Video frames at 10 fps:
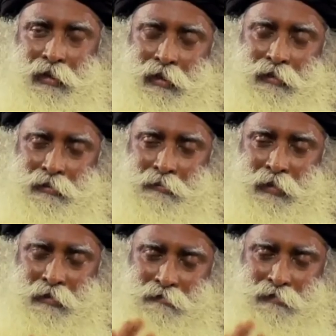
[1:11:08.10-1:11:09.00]
And
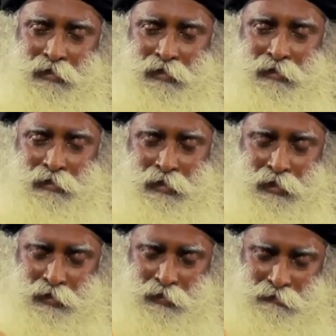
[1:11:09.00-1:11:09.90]
by figuring the
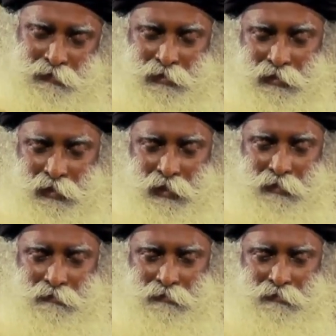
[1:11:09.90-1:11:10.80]
nature of this
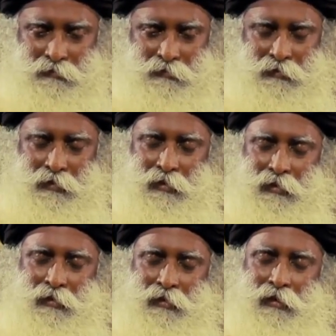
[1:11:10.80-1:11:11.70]
life,
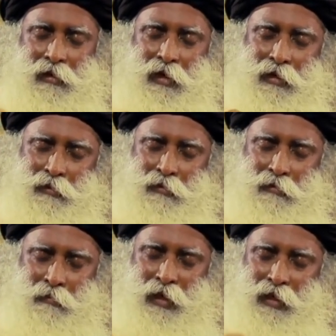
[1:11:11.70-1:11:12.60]
I
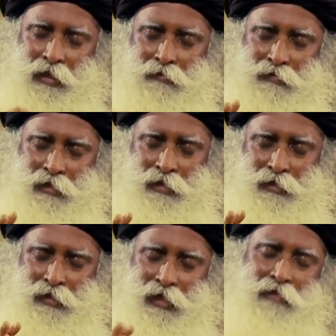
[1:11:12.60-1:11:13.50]
know by
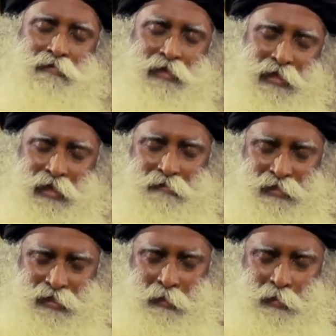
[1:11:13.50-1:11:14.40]
inference every life
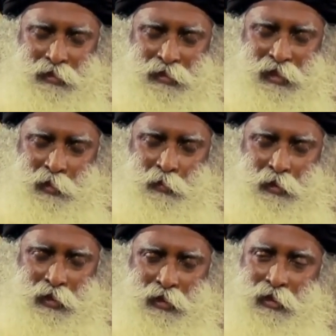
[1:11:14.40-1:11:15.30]
has happened the same
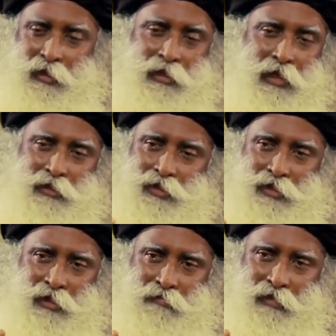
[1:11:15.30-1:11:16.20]
way. Not
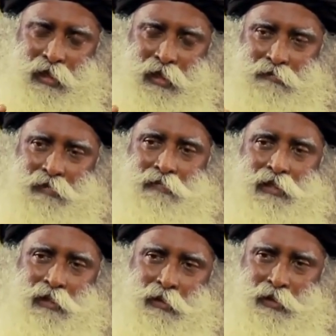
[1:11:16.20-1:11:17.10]
just every life, the
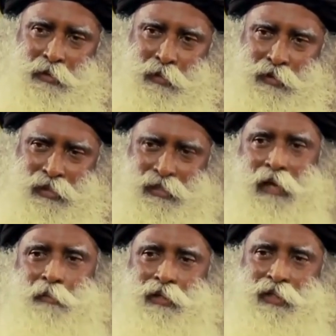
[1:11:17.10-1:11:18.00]
very cosmos has
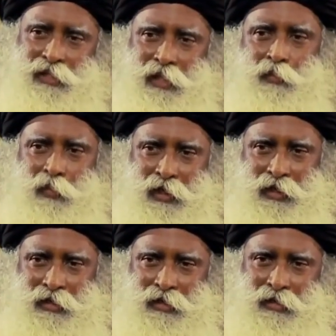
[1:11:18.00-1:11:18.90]
happened the same way.